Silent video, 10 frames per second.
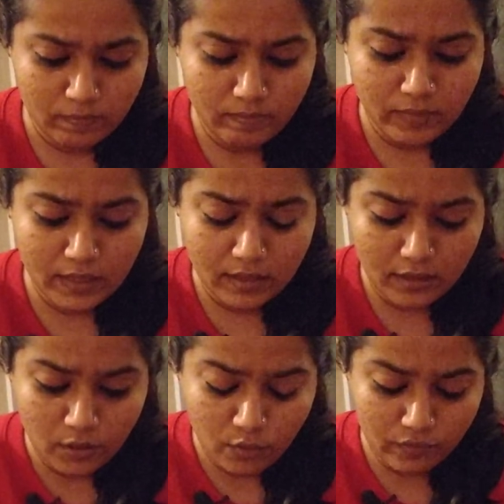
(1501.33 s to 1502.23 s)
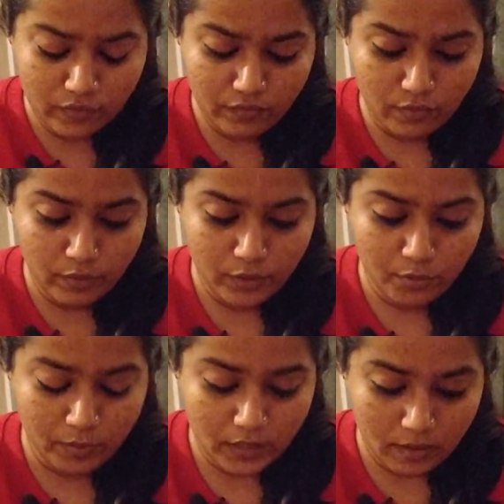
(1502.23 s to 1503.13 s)
making the offer for
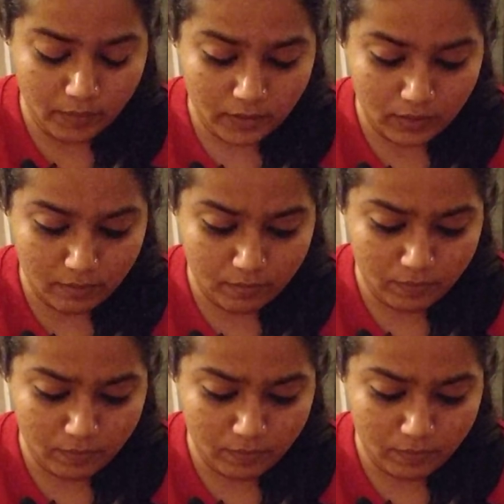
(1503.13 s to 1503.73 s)
you, becoming the